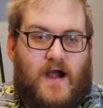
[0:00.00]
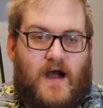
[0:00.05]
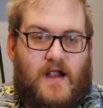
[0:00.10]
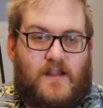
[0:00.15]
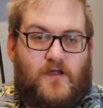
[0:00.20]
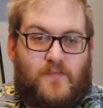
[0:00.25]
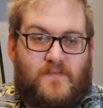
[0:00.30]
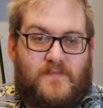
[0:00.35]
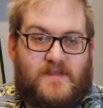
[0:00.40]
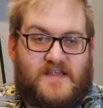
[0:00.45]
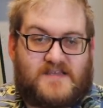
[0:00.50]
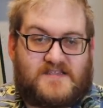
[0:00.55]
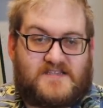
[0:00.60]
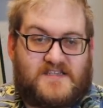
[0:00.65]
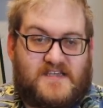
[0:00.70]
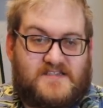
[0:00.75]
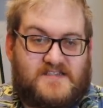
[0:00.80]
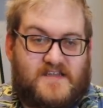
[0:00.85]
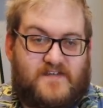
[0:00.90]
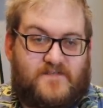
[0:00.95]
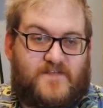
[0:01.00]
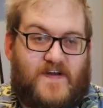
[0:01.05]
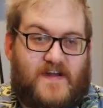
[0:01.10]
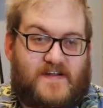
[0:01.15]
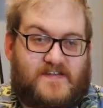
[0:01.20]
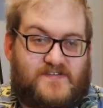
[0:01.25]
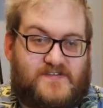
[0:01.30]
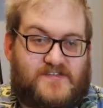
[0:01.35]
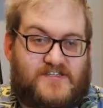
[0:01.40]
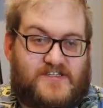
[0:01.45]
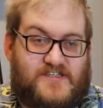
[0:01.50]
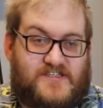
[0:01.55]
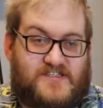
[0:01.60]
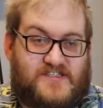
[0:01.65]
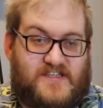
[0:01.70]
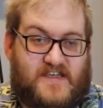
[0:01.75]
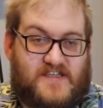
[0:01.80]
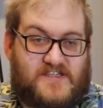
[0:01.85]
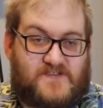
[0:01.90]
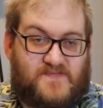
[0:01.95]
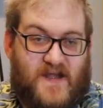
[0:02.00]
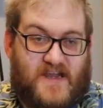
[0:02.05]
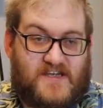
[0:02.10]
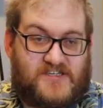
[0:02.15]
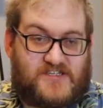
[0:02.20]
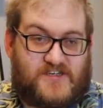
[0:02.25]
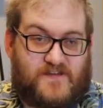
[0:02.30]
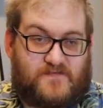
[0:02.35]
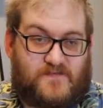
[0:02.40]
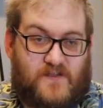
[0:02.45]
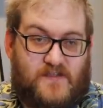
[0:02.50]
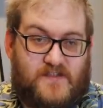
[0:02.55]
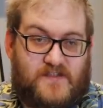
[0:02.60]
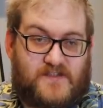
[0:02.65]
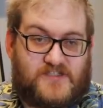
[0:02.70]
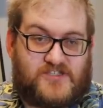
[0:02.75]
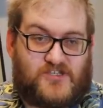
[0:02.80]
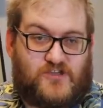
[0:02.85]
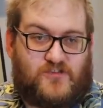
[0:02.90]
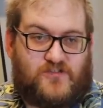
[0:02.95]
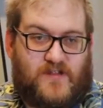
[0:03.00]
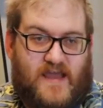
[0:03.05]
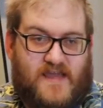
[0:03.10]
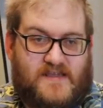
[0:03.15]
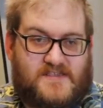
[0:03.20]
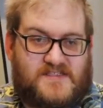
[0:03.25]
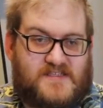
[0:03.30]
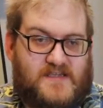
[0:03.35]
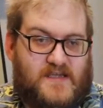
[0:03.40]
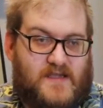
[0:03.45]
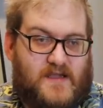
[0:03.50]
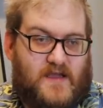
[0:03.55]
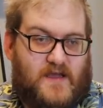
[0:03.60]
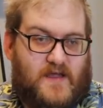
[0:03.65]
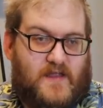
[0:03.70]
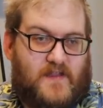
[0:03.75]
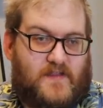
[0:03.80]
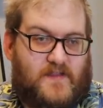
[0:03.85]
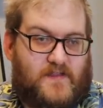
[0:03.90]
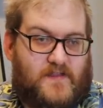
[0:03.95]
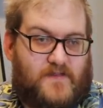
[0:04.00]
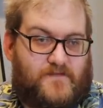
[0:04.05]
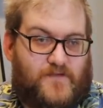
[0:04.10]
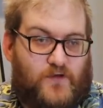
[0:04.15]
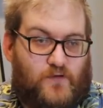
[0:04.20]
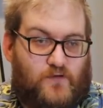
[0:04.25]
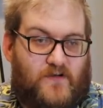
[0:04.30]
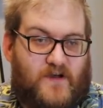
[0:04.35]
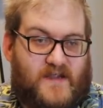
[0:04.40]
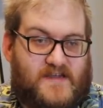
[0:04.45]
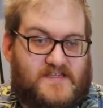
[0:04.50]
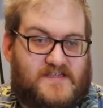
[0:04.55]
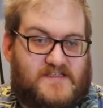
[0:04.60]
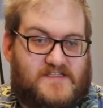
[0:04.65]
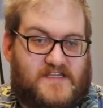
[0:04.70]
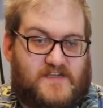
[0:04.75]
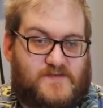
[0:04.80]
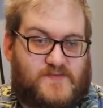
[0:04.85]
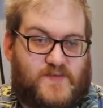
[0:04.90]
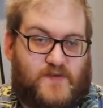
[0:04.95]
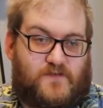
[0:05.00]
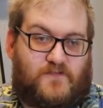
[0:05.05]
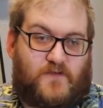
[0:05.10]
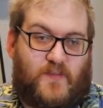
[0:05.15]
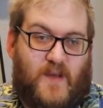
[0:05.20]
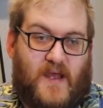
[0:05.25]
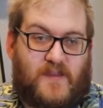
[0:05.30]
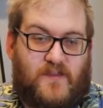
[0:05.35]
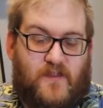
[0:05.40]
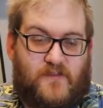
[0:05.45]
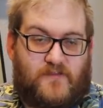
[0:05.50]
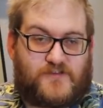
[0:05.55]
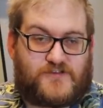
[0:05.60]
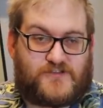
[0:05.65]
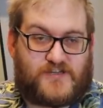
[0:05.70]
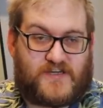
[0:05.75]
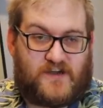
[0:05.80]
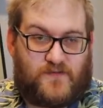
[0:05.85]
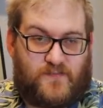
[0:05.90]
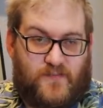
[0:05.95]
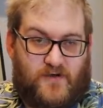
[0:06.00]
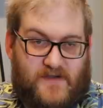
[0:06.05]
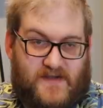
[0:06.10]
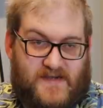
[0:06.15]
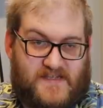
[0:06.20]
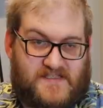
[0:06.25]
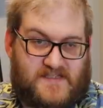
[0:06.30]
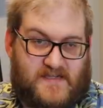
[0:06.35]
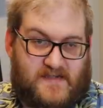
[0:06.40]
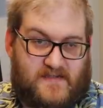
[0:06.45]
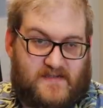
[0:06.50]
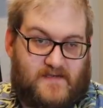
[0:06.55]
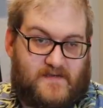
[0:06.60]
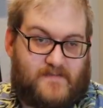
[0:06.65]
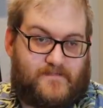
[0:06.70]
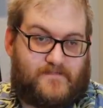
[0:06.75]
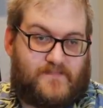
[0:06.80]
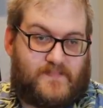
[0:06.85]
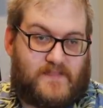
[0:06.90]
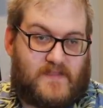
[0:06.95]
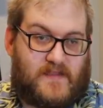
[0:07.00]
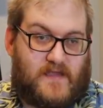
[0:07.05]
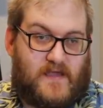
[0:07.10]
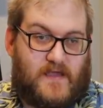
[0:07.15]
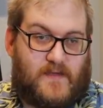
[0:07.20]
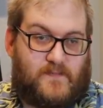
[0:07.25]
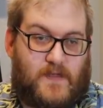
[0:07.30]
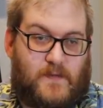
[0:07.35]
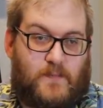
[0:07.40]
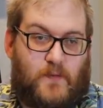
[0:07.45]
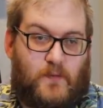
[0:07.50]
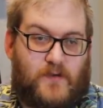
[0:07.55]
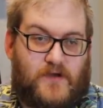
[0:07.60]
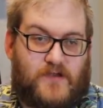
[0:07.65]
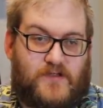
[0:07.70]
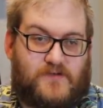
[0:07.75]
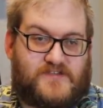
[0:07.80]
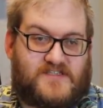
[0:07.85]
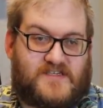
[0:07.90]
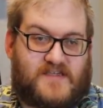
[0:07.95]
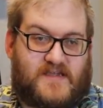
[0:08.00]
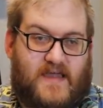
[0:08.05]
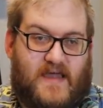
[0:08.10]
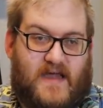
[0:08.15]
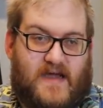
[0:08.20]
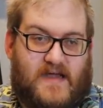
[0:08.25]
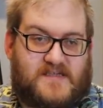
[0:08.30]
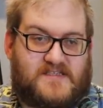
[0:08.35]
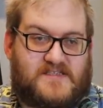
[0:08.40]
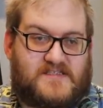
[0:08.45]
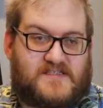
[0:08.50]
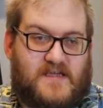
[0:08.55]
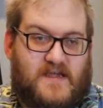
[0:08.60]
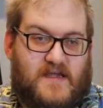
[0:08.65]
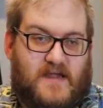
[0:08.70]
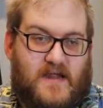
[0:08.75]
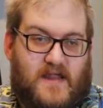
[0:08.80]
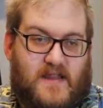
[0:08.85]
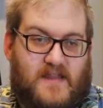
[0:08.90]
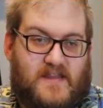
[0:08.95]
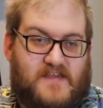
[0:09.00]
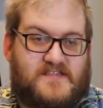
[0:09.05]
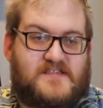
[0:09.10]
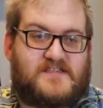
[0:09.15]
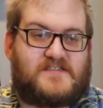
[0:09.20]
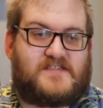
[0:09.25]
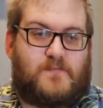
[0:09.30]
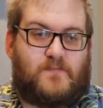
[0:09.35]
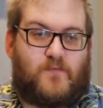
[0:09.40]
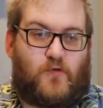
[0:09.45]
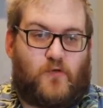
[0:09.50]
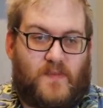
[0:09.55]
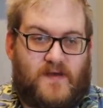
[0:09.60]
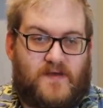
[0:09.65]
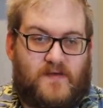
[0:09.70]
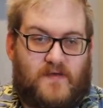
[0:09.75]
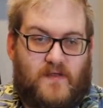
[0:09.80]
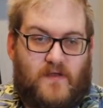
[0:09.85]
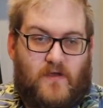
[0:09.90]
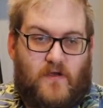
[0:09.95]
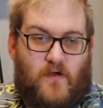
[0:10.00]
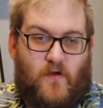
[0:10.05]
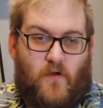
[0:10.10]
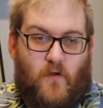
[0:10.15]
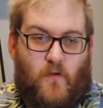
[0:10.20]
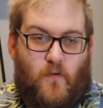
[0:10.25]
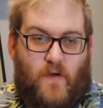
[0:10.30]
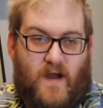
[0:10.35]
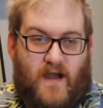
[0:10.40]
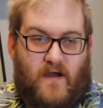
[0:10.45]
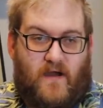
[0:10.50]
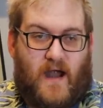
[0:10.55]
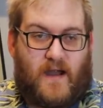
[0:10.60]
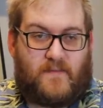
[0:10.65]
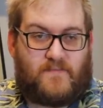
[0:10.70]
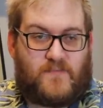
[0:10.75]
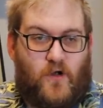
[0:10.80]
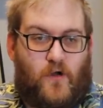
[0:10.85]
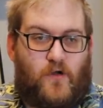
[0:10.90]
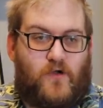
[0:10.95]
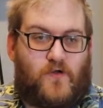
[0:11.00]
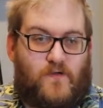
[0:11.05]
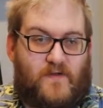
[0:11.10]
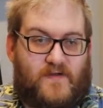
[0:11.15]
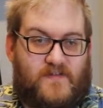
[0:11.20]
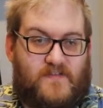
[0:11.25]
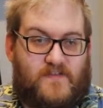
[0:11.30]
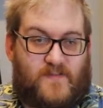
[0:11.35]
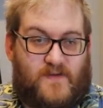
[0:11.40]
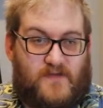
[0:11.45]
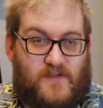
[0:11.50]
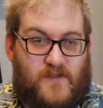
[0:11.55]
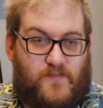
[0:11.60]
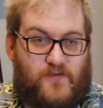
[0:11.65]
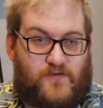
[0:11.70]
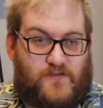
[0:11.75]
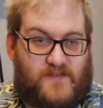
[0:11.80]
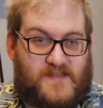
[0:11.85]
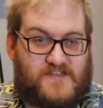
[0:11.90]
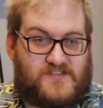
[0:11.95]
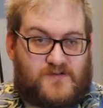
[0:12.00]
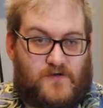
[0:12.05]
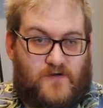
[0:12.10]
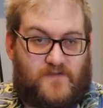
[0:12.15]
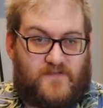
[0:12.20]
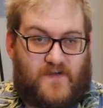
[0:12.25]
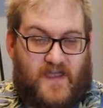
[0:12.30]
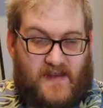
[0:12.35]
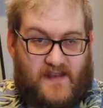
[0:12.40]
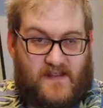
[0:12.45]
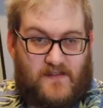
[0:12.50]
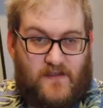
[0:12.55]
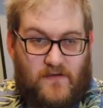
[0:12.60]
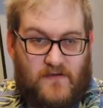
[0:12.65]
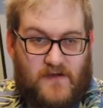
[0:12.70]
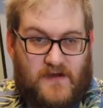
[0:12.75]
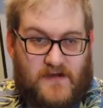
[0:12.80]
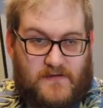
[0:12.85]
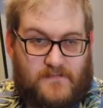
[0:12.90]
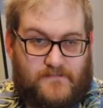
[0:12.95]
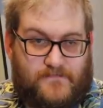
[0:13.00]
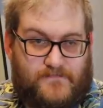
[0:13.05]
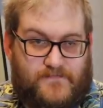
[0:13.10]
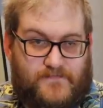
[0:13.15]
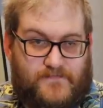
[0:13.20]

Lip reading: Along with existing factors such as the expansion of London's ULEZ, the fuel crisis has proved to be another trigger point, he said. People were using it as, "This is the moment where I'm not going to be able to put this off any longer."